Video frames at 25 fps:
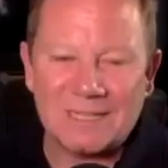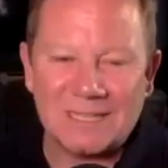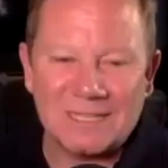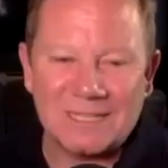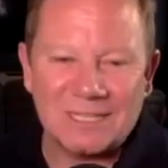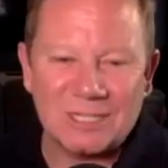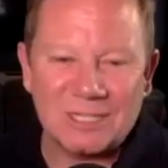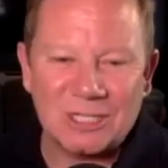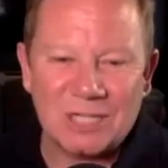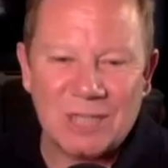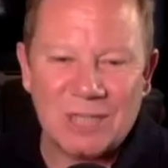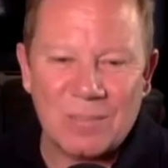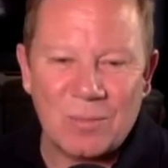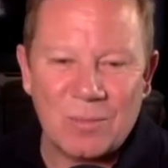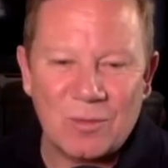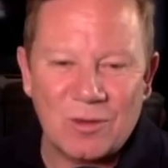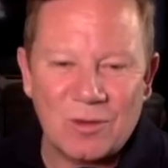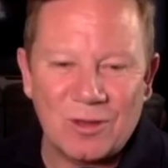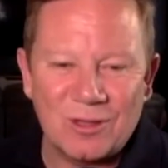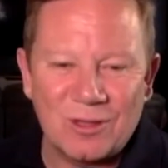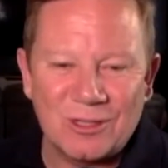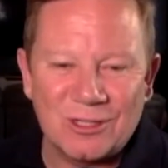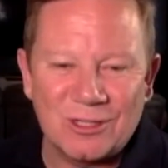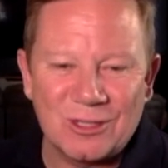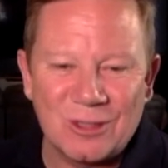It's a shame we're
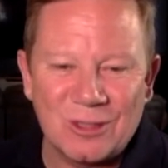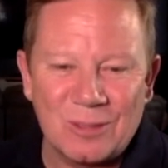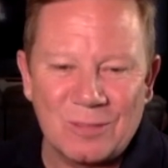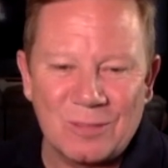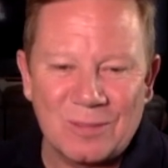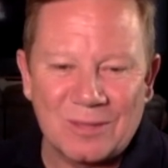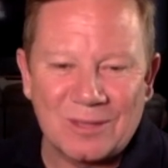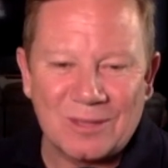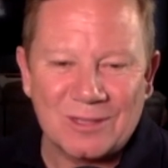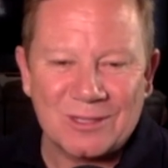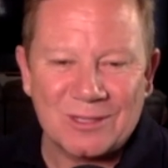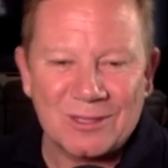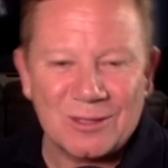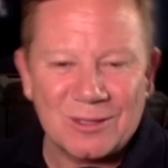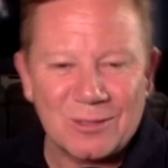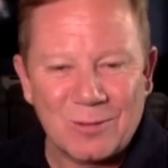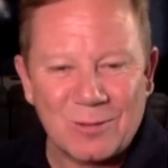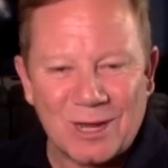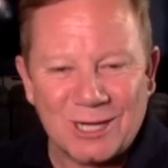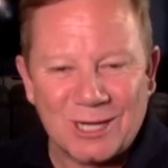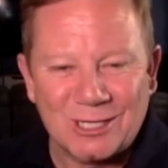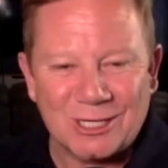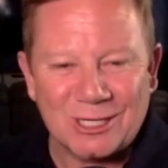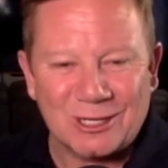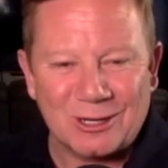on Zoom because
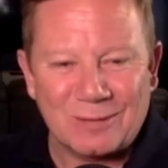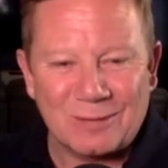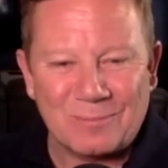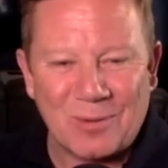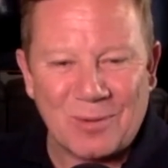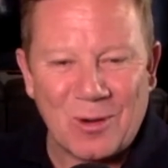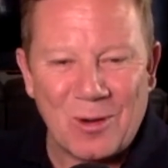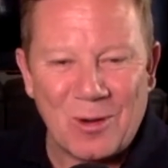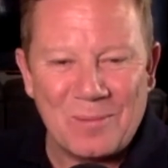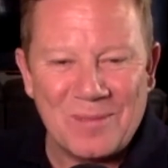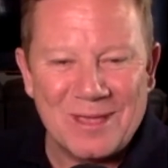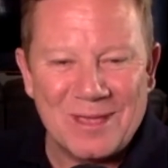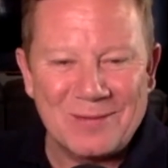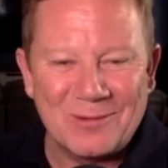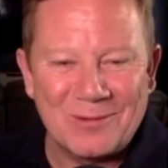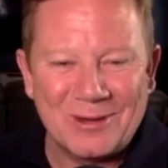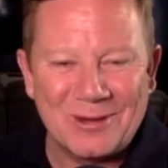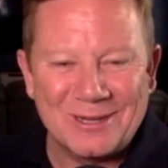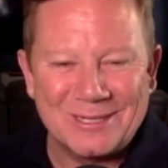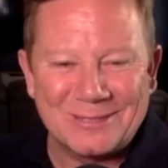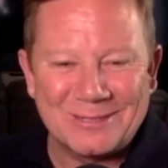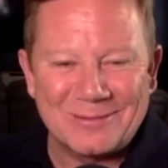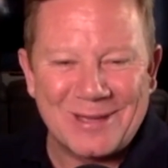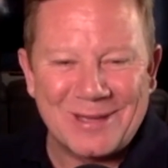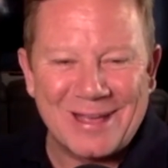otherwise you could have poured me
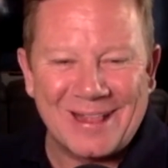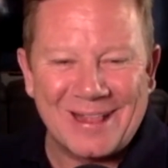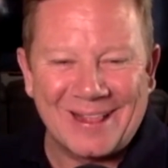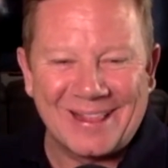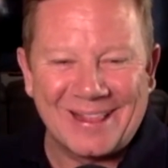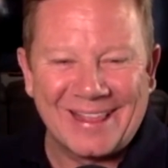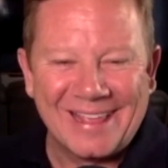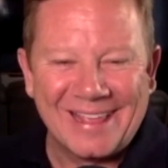one as well.